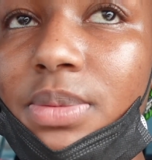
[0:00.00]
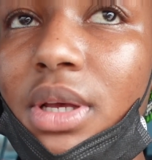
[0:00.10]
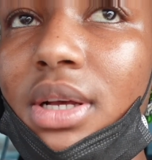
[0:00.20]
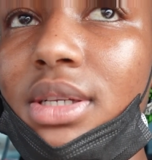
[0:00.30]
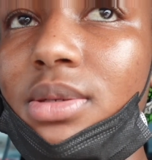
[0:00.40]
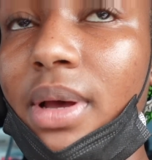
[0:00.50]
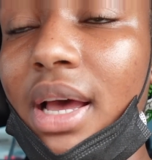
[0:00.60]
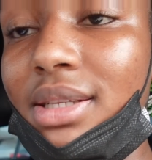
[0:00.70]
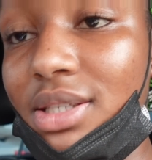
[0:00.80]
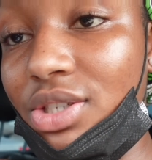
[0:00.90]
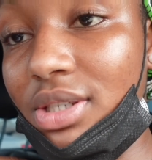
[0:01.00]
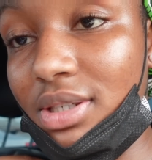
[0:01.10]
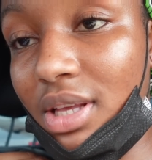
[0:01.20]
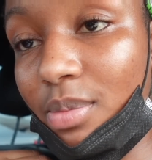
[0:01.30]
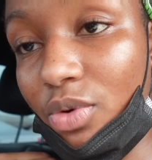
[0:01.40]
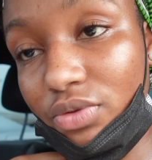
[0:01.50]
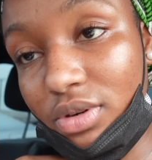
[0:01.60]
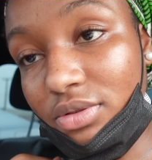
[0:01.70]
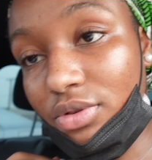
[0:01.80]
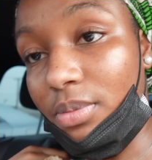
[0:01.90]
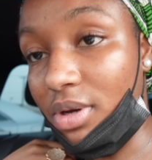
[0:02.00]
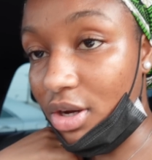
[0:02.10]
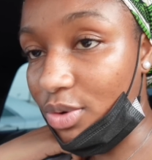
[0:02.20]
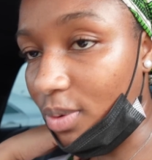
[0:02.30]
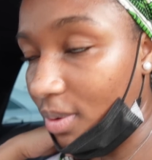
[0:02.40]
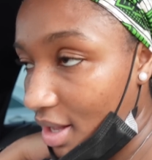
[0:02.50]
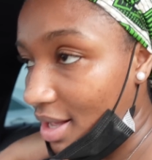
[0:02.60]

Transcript: because my auntie just came over from Kano.